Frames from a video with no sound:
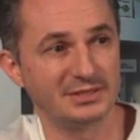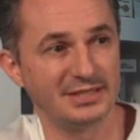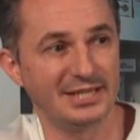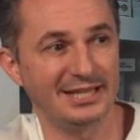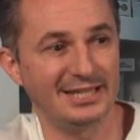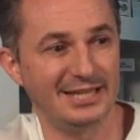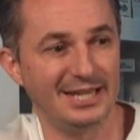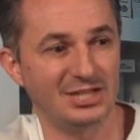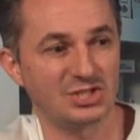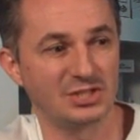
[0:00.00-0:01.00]
that I can
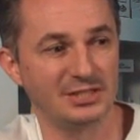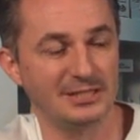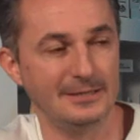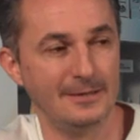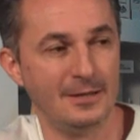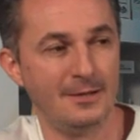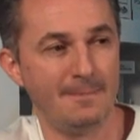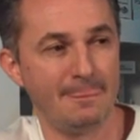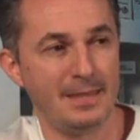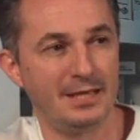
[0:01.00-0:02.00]
actually
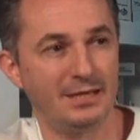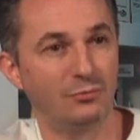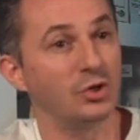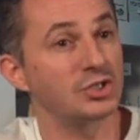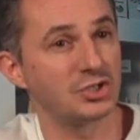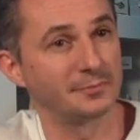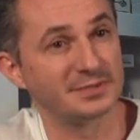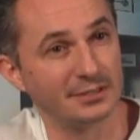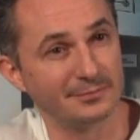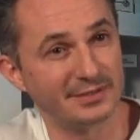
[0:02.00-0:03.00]
workshop
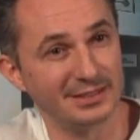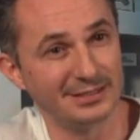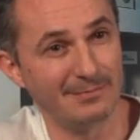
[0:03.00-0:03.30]
something.